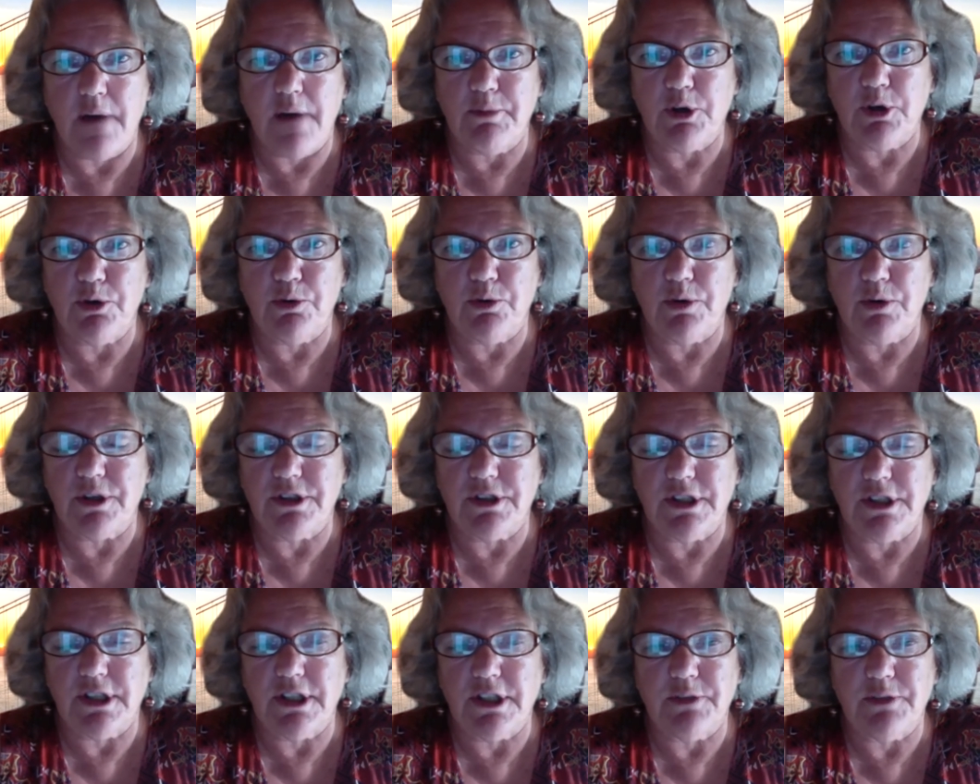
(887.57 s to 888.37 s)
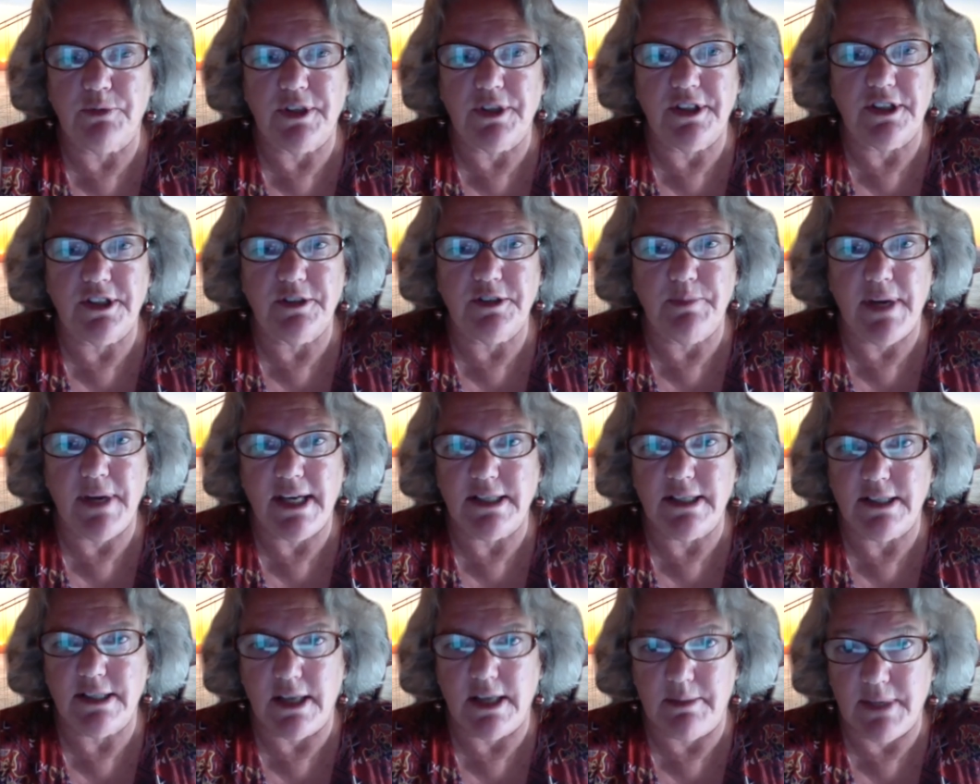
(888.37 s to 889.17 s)
who are dealing with this
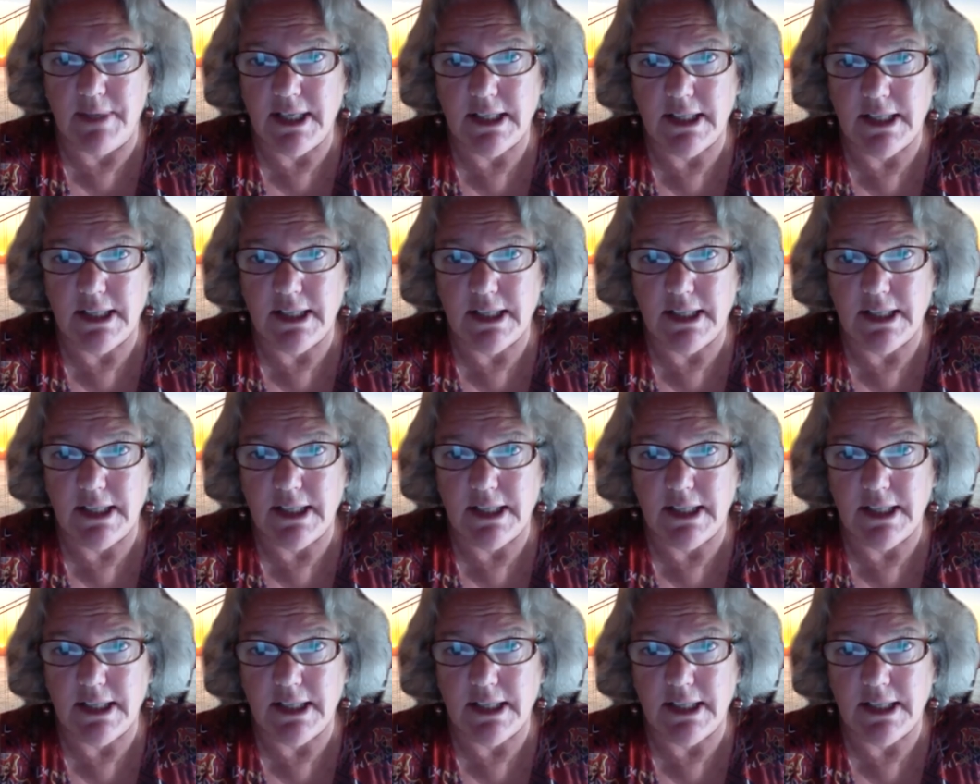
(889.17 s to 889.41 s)
pandemic